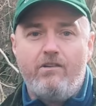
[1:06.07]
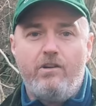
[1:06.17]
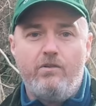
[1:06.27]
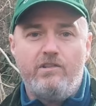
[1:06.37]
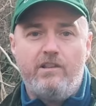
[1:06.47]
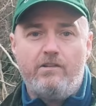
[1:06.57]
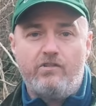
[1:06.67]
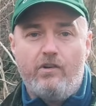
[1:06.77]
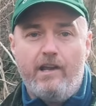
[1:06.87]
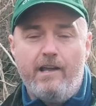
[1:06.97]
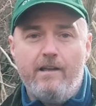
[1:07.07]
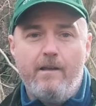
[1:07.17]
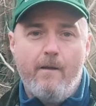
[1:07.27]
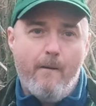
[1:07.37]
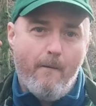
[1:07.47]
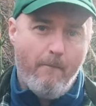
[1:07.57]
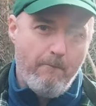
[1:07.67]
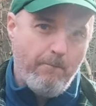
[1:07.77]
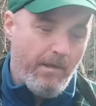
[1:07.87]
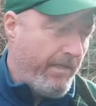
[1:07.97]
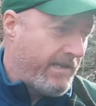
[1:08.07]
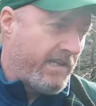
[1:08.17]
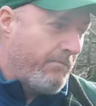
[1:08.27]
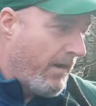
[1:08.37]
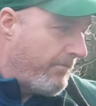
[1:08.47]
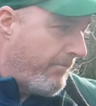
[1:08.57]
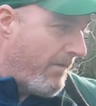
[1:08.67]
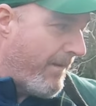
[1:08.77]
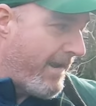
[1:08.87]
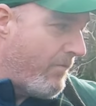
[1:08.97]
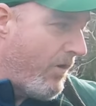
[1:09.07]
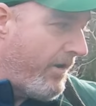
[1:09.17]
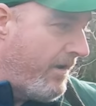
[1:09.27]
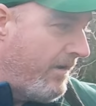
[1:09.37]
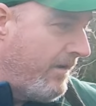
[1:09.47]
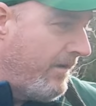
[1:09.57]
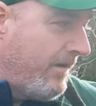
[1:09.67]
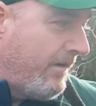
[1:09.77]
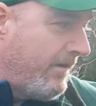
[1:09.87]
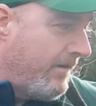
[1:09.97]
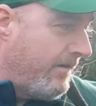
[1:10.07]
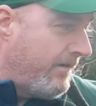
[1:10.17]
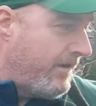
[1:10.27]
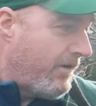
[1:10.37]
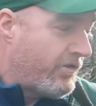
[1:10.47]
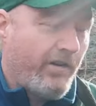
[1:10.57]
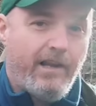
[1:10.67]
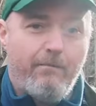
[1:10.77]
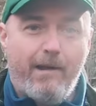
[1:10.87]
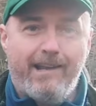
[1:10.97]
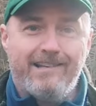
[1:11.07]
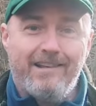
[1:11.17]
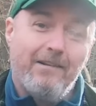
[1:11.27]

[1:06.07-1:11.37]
on using the Sawyer, but this is my main one. The dog's trying to get back in.